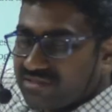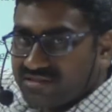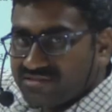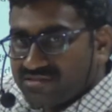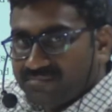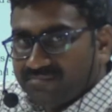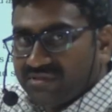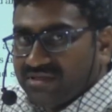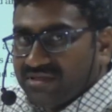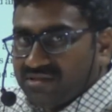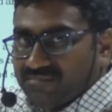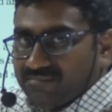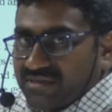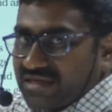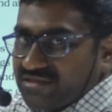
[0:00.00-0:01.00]
and septate.
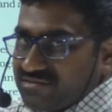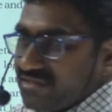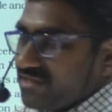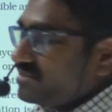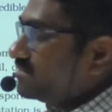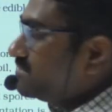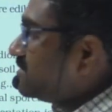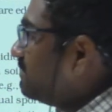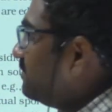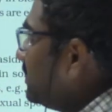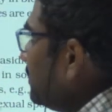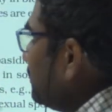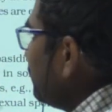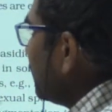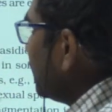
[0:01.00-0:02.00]
Branched and
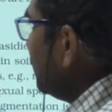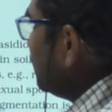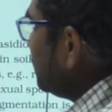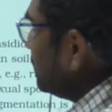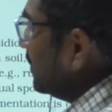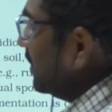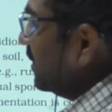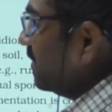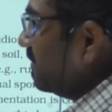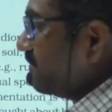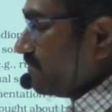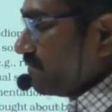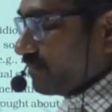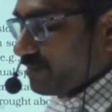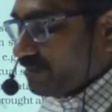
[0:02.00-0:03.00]
septate. For this,
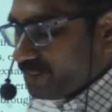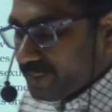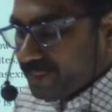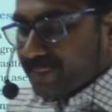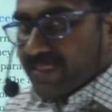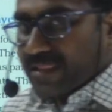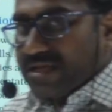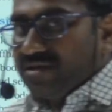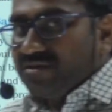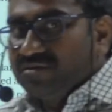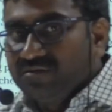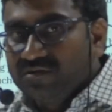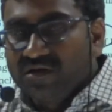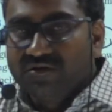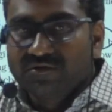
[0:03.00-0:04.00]

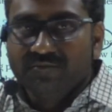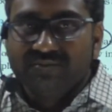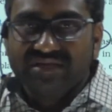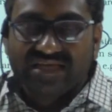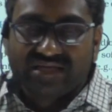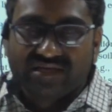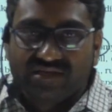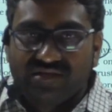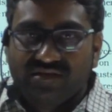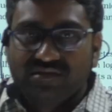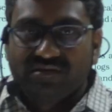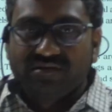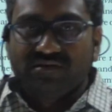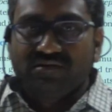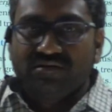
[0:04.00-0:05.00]
you have to make a
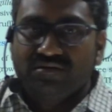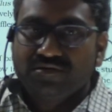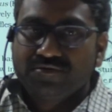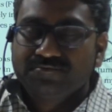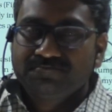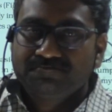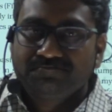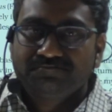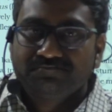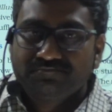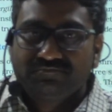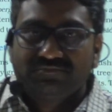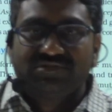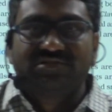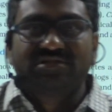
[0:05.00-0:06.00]

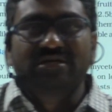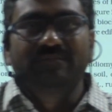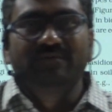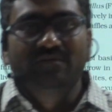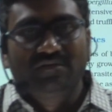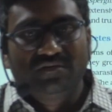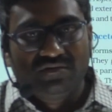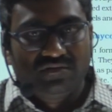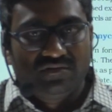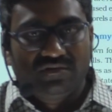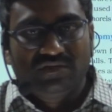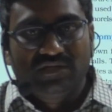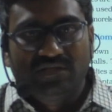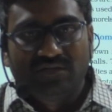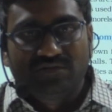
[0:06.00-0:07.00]
table.
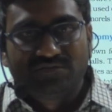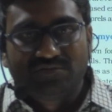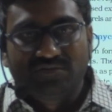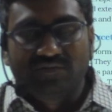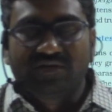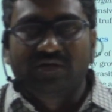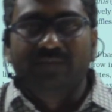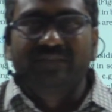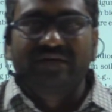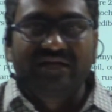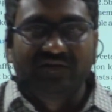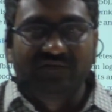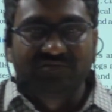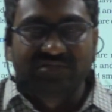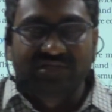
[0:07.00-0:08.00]
So
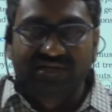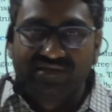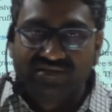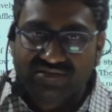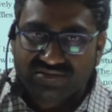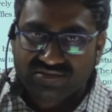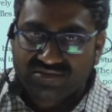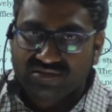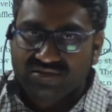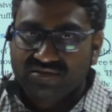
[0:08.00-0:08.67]
comparative studies